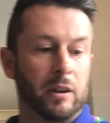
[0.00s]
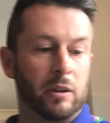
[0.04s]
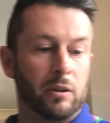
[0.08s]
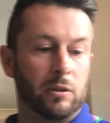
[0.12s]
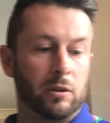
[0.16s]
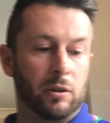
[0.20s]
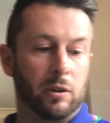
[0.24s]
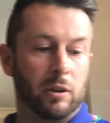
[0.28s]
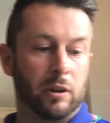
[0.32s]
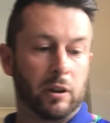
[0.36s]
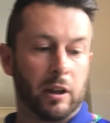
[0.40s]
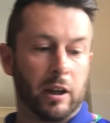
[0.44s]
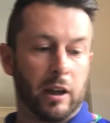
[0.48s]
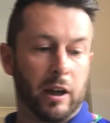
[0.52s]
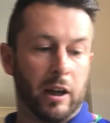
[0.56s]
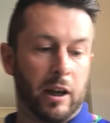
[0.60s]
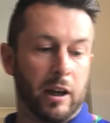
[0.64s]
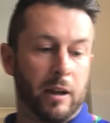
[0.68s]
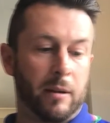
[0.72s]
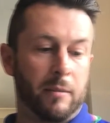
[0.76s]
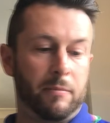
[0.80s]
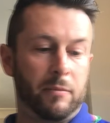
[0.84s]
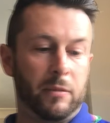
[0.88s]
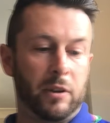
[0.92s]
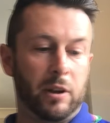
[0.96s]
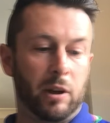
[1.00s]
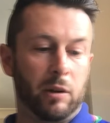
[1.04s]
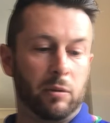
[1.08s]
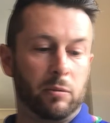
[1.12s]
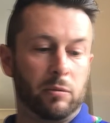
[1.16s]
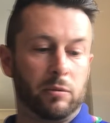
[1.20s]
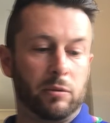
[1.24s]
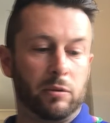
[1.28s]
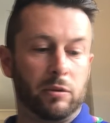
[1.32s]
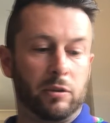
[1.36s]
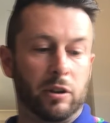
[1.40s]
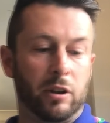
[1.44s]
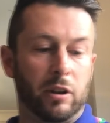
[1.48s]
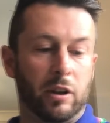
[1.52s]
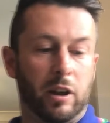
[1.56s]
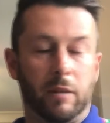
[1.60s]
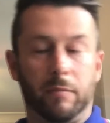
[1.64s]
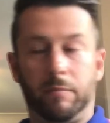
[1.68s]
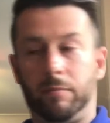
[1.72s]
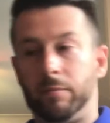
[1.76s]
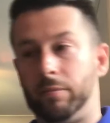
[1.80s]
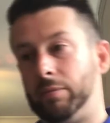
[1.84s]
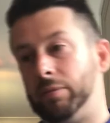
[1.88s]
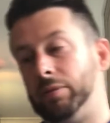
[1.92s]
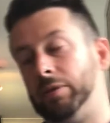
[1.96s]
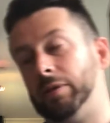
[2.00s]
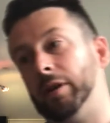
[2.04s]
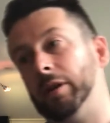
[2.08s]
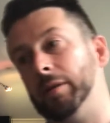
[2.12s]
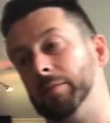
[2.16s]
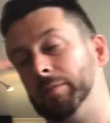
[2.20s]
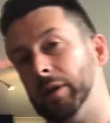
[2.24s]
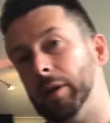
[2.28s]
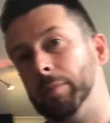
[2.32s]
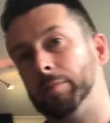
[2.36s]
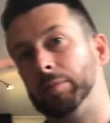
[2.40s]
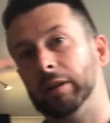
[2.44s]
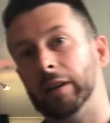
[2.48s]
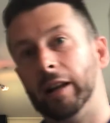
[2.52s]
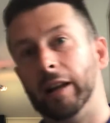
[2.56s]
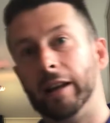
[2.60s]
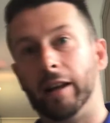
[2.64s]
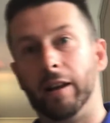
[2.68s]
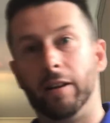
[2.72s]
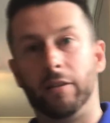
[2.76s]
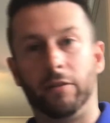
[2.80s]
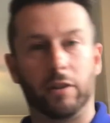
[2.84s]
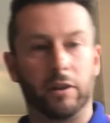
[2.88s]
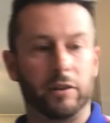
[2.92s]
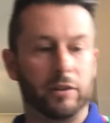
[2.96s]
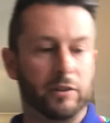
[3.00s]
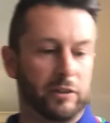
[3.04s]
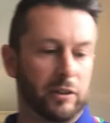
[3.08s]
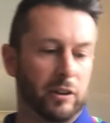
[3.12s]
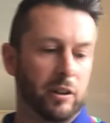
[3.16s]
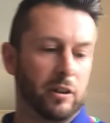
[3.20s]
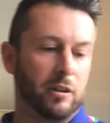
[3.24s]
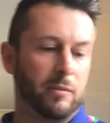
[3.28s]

a player that